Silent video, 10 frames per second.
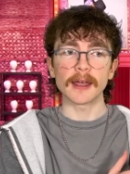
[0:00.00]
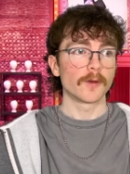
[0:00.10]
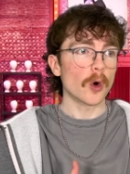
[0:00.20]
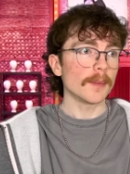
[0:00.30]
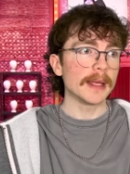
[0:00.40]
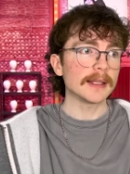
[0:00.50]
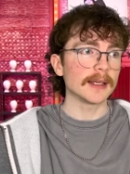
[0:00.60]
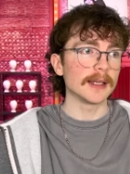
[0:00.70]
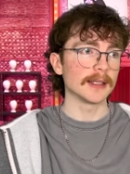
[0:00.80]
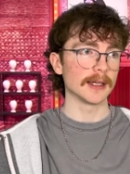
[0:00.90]
4
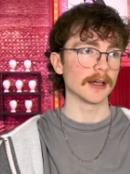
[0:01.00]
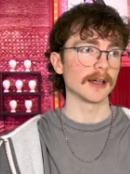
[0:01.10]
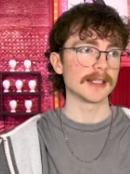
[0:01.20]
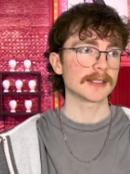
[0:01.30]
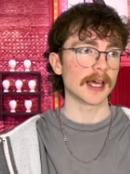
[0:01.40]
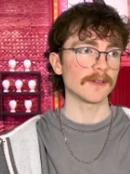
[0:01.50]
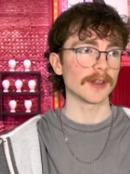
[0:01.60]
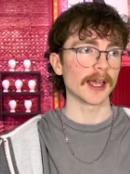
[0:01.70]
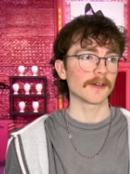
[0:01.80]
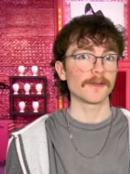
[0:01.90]
million a year instead of
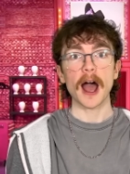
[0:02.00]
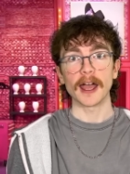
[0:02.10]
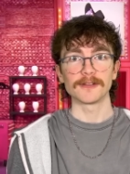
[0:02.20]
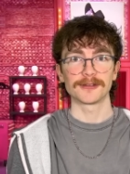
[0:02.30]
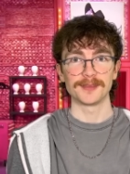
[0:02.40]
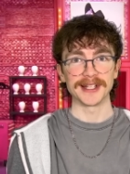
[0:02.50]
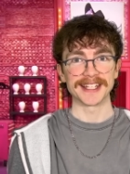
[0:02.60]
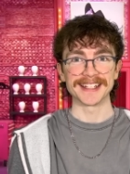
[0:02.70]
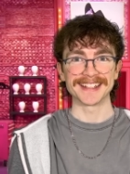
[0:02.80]
like 5 million,